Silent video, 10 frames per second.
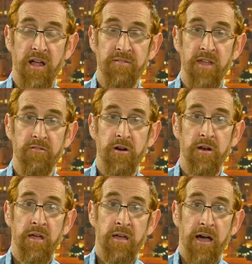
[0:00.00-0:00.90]
I
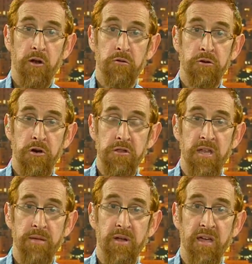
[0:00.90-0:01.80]
don't curse
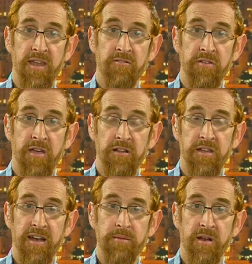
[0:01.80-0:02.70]
anybody, I never yelled
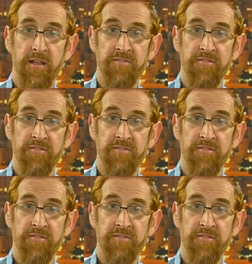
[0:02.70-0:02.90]
at anybody,